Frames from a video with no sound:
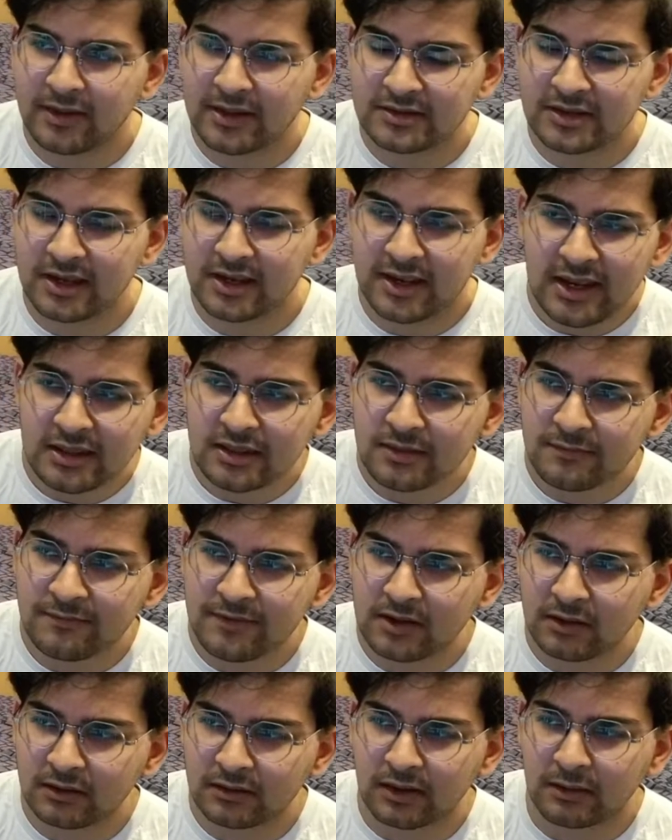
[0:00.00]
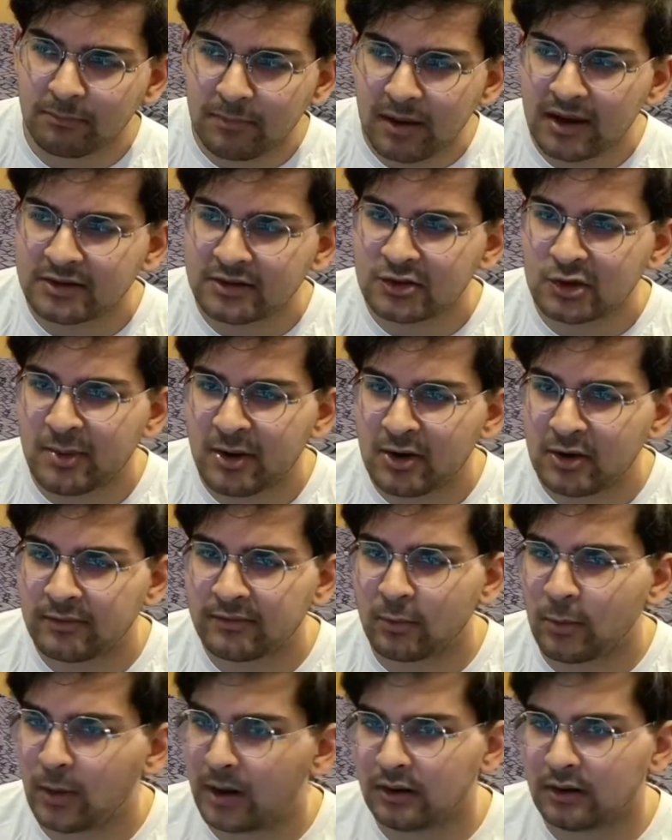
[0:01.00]
ether field that burns your opponent for
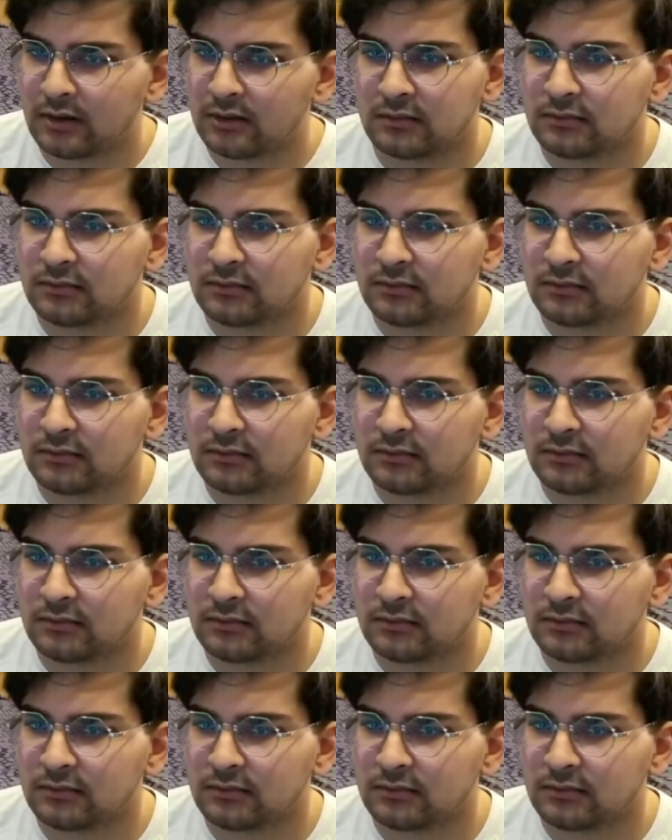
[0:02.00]
1.